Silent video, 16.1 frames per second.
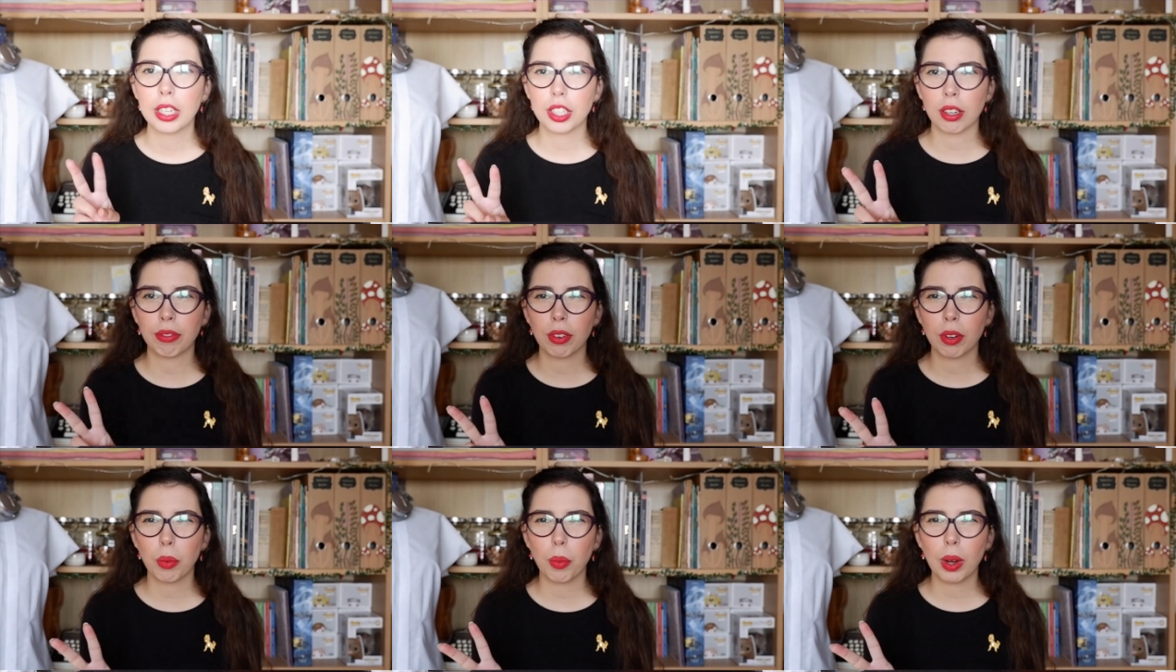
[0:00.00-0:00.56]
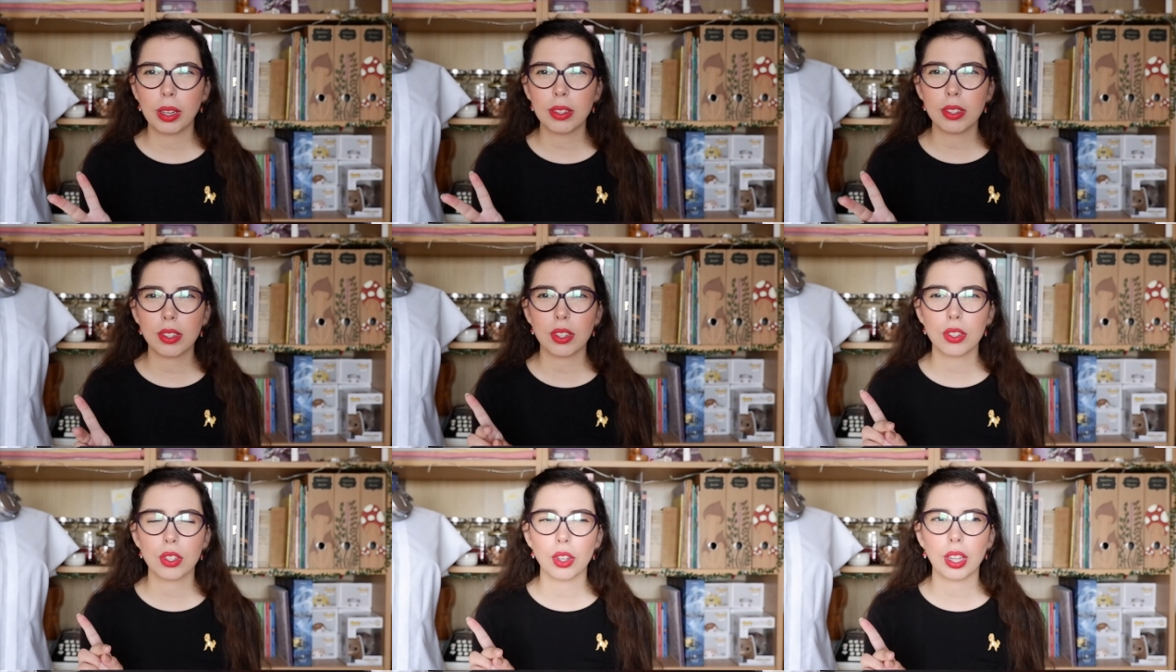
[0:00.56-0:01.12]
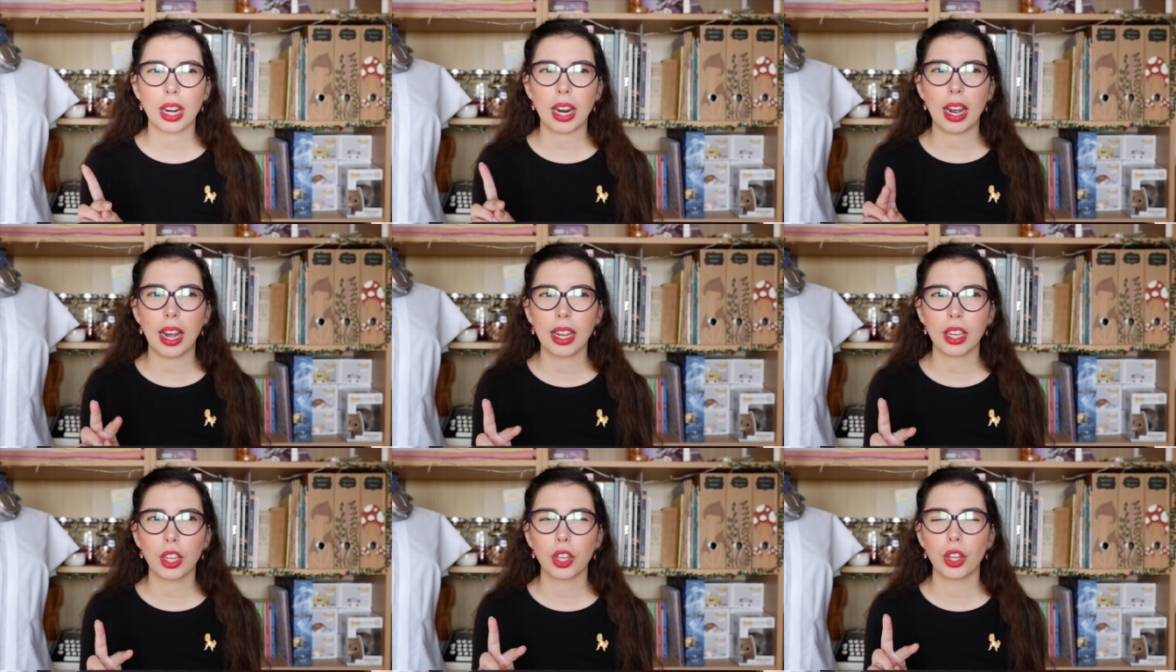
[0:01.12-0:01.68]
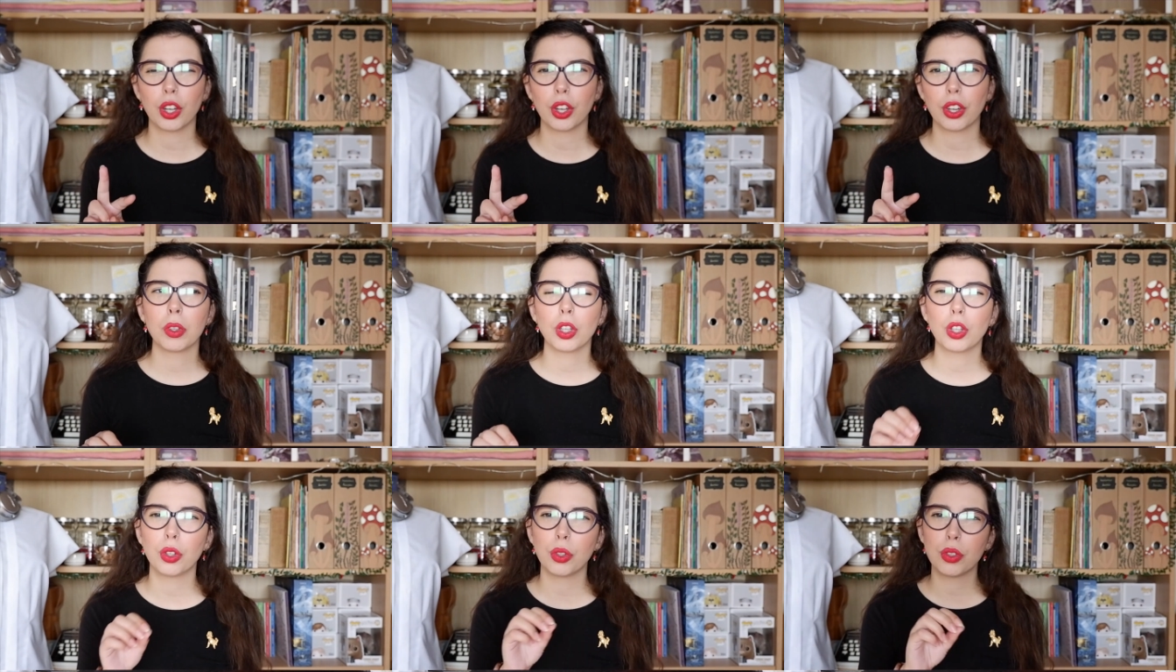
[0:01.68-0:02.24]
different ones so that I could
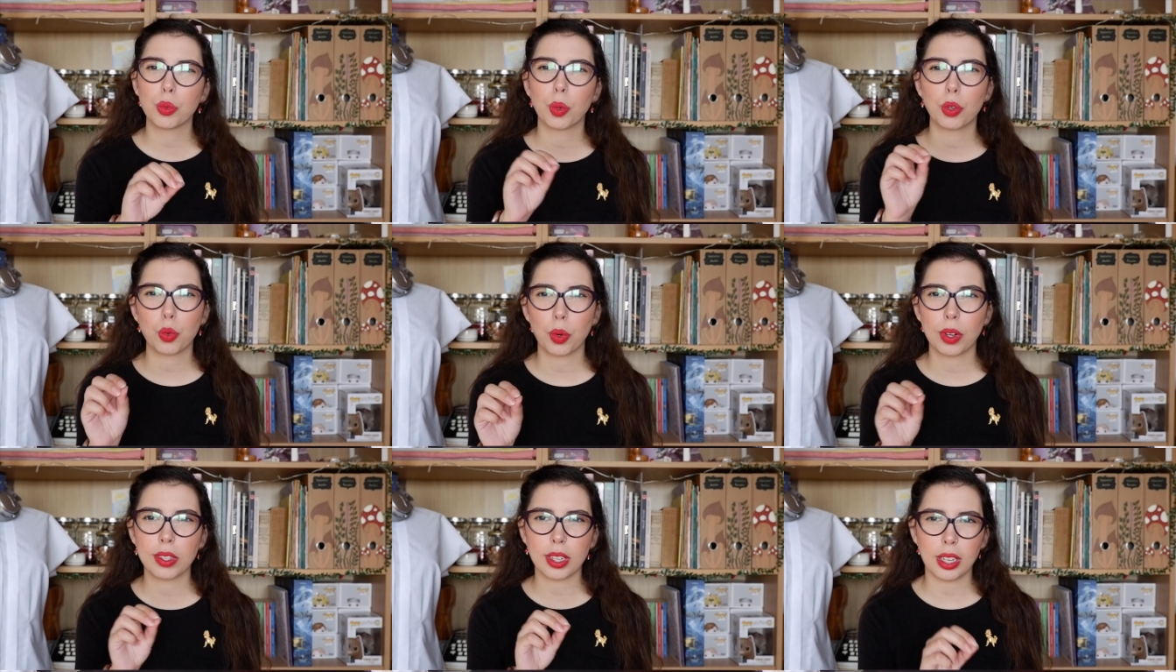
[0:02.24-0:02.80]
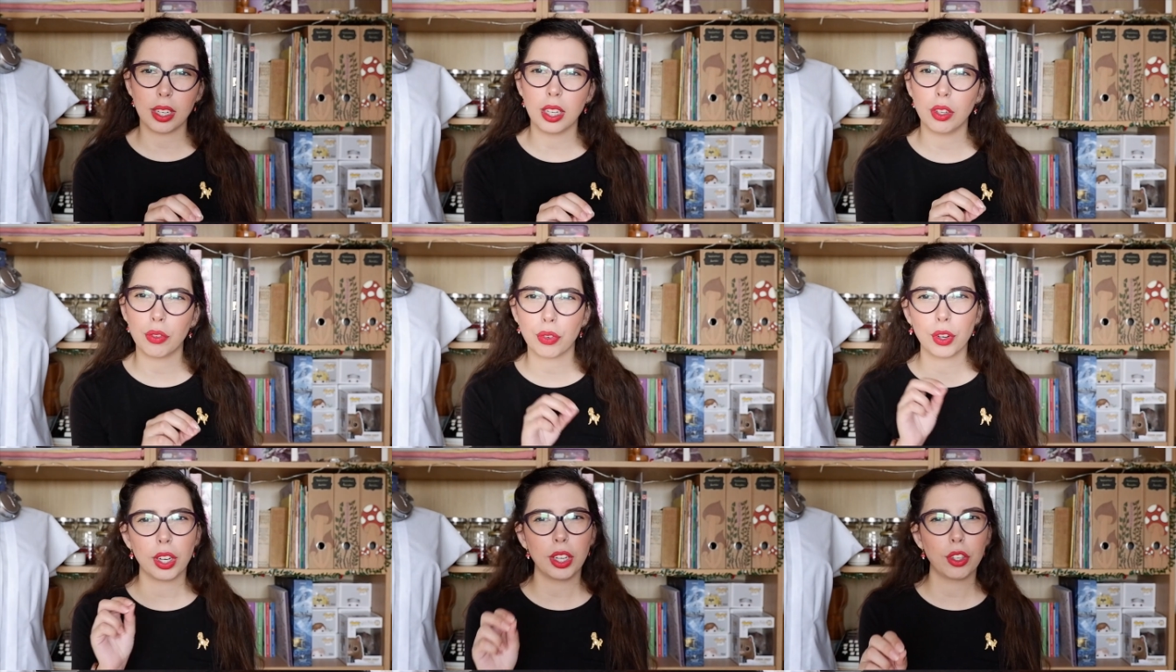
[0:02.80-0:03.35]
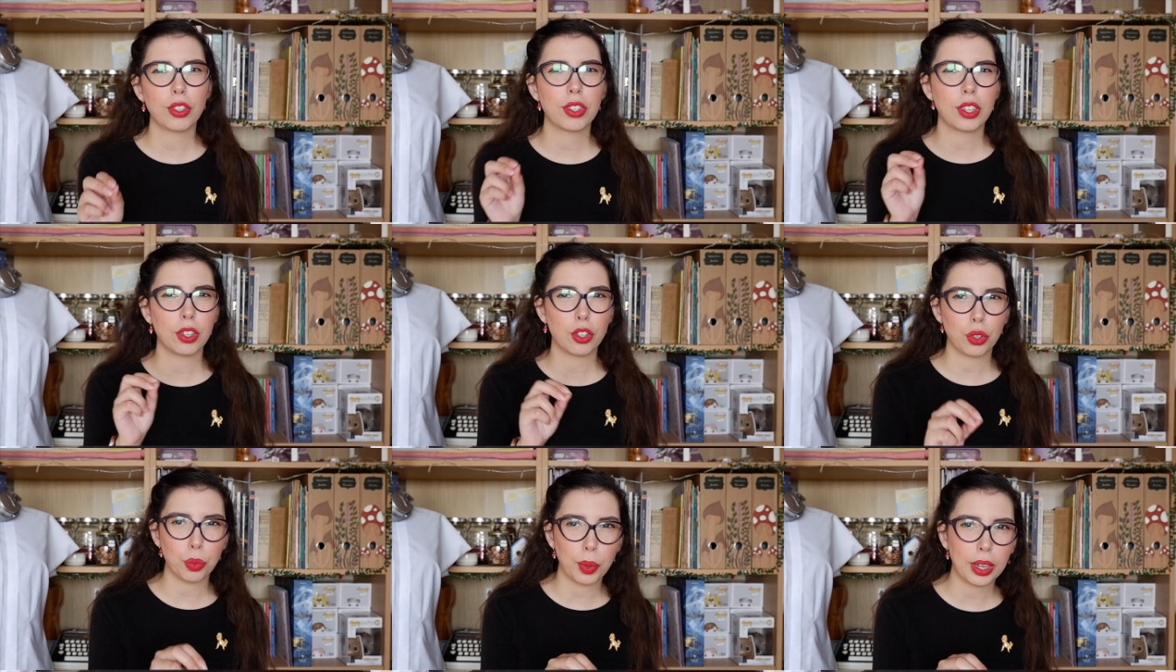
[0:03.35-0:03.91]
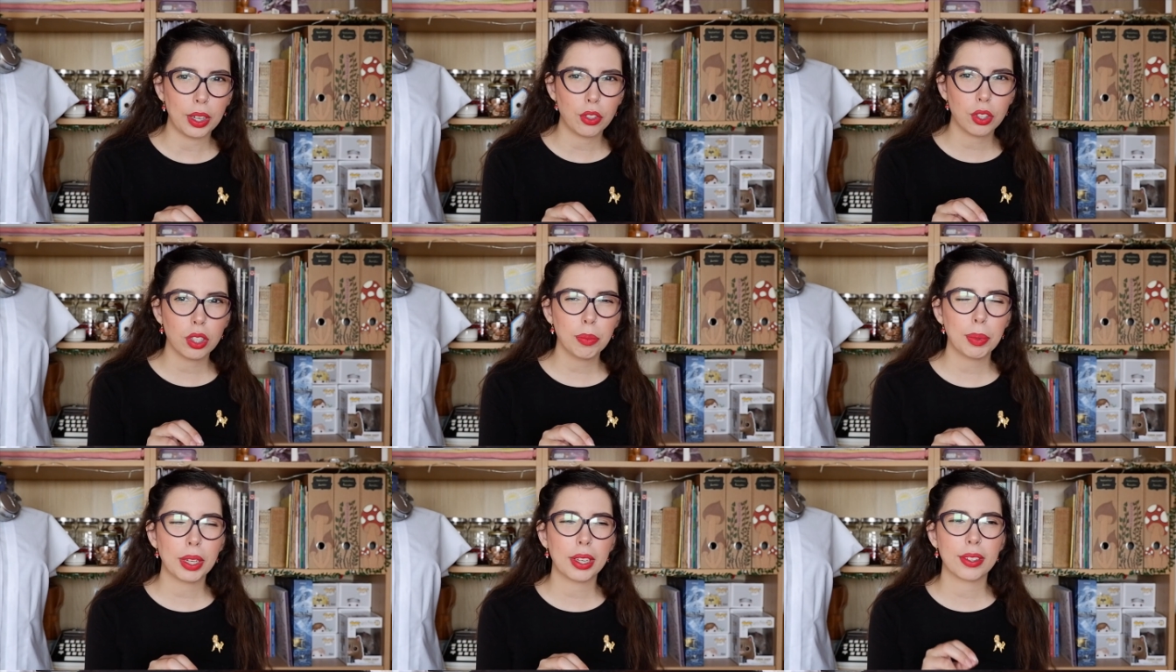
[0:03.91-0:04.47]
use which ones I need for each
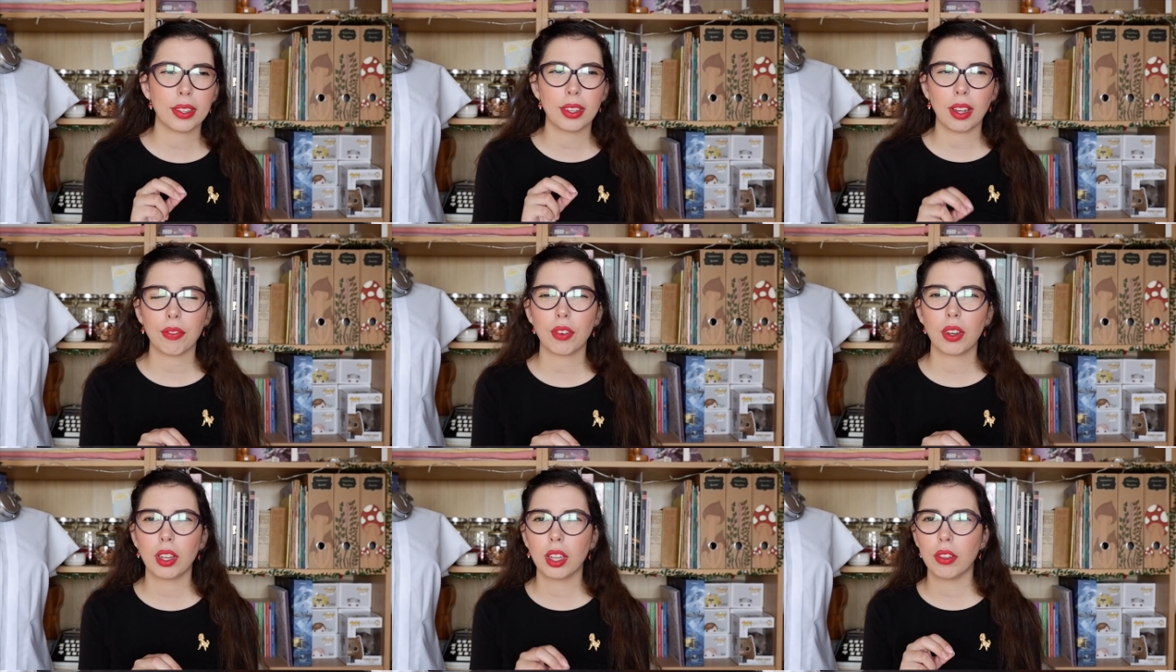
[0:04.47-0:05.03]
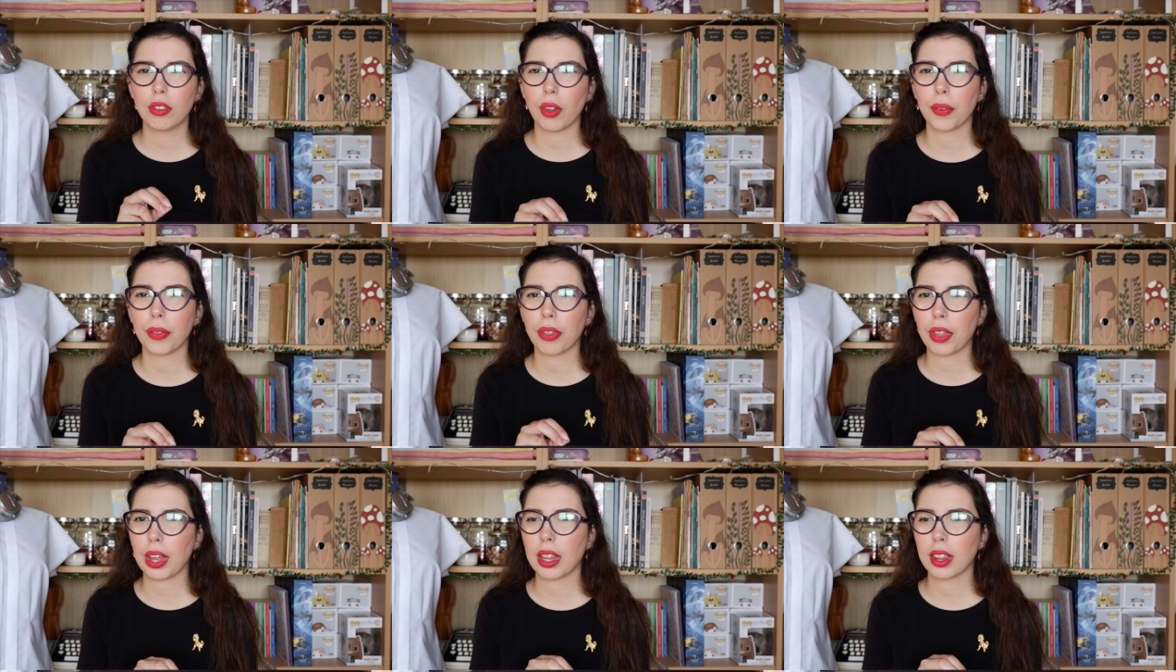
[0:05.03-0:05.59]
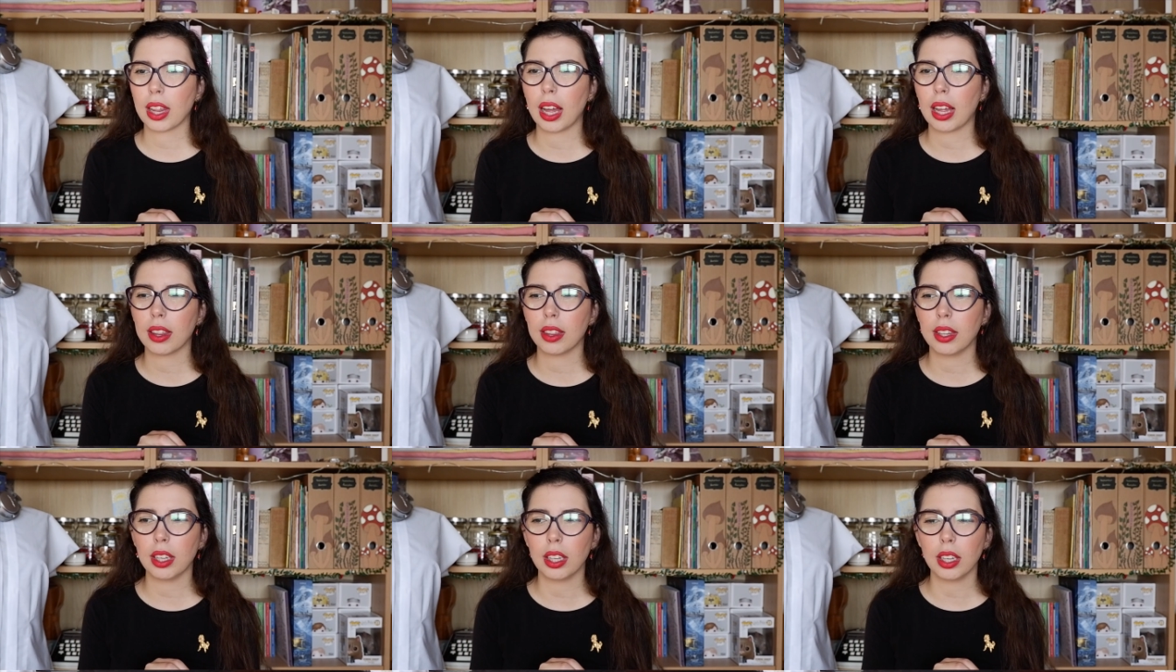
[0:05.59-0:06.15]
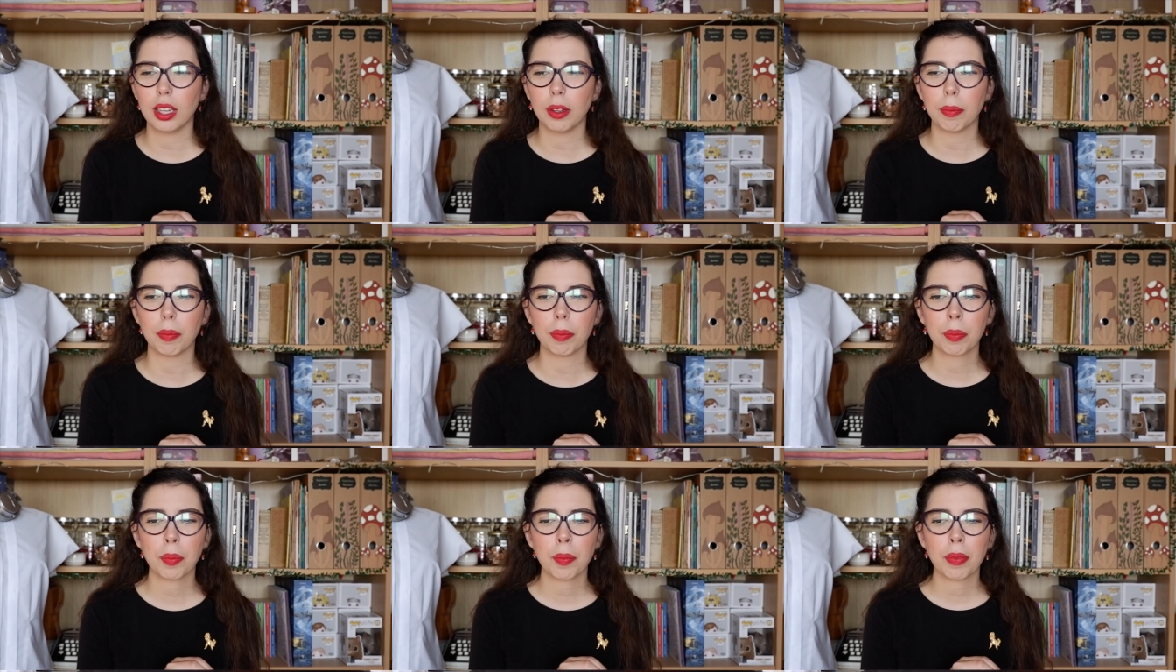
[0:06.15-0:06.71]
situation, because I definitely don't think that
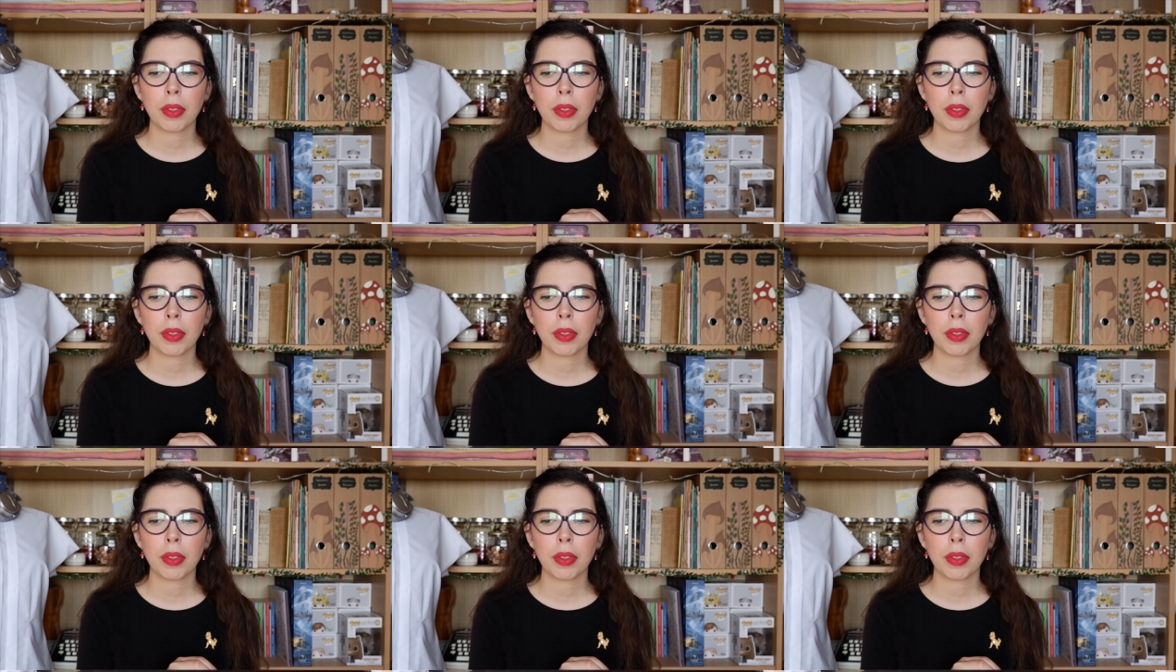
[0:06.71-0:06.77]
the